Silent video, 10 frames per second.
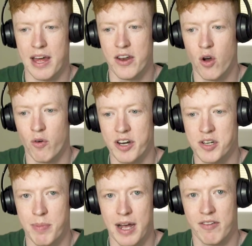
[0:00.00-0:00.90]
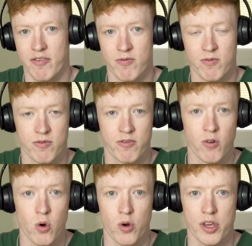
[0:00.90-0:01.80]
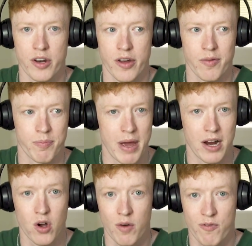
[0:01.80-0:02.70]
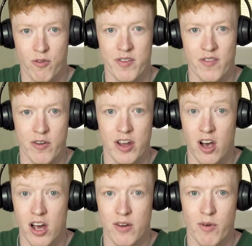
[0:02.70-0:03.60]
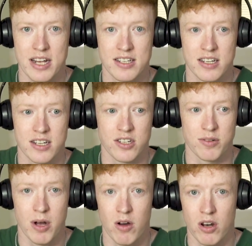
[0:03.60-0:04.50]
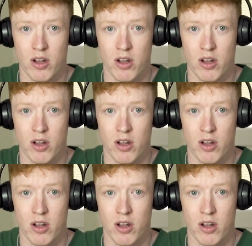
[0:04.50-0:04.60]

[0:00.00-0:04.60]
of that Norwich back four. You know, Ben Godfrey, very highly rated, Jamal